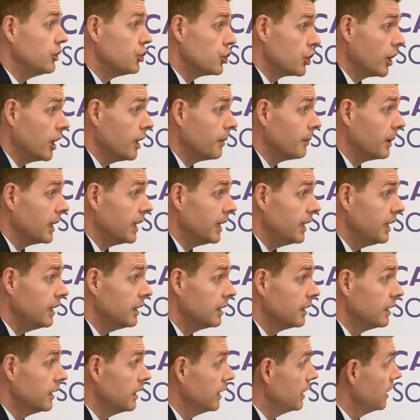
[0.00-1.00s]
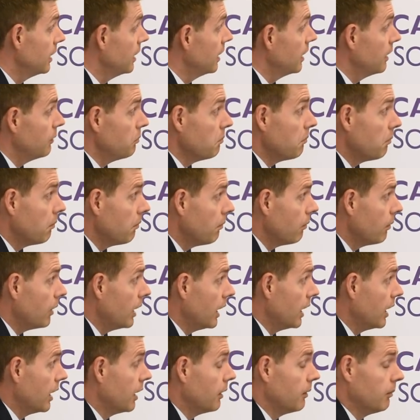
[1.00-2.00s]
in Germany,
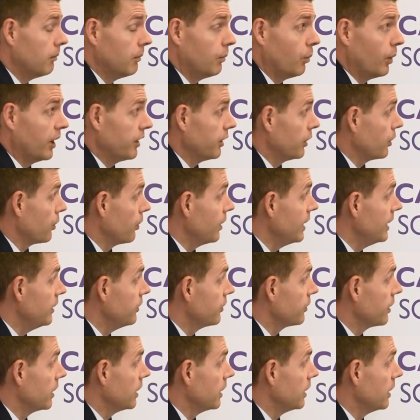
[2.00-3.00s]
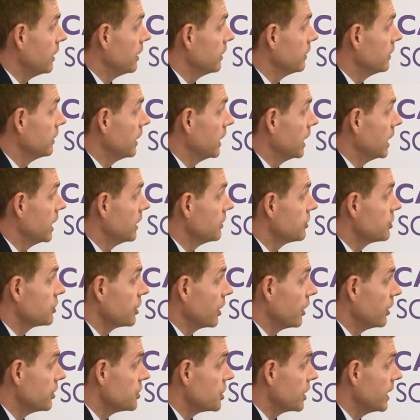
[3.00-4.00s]
where the Greens are
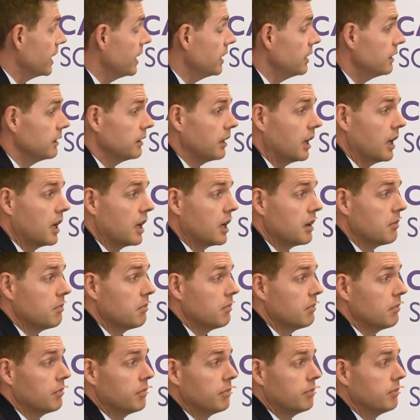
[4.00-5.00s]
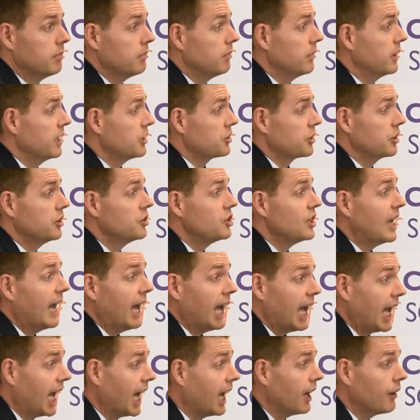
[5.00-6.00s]
surging, this could
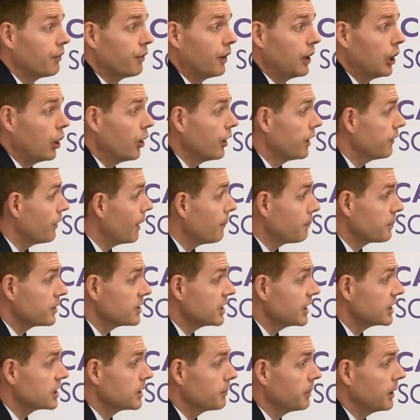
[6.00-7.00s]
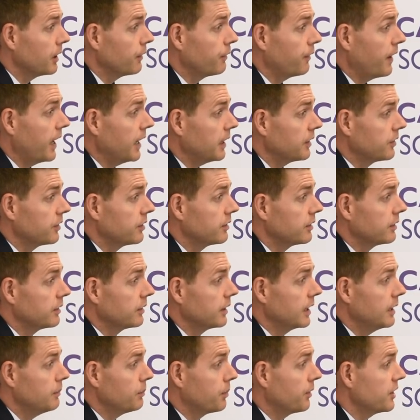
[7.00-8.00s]
yet have a lot of unpredictable effects
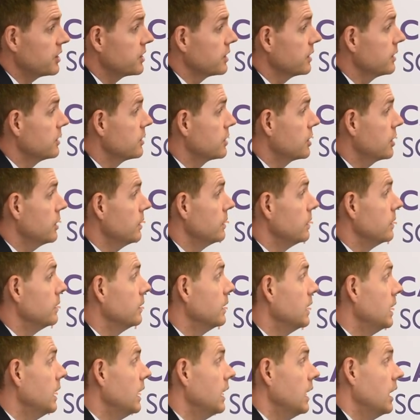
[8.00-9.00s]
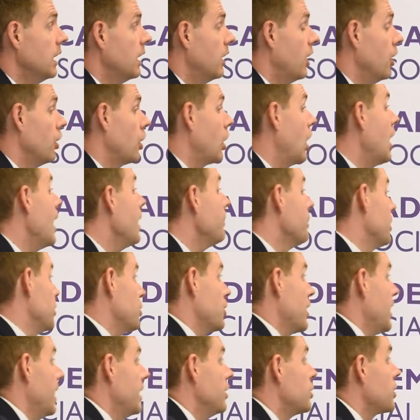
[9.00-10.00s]
in Britain too. On climate
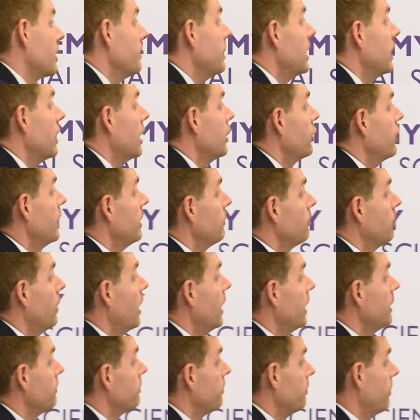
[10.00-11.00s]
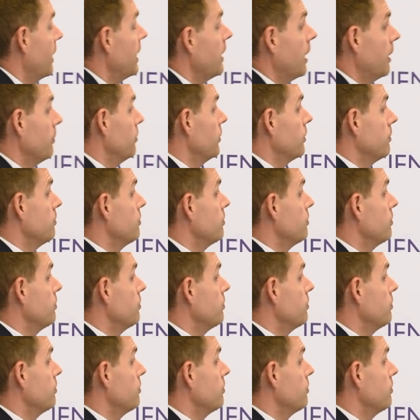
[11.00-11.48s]
change, I mean, I think I'm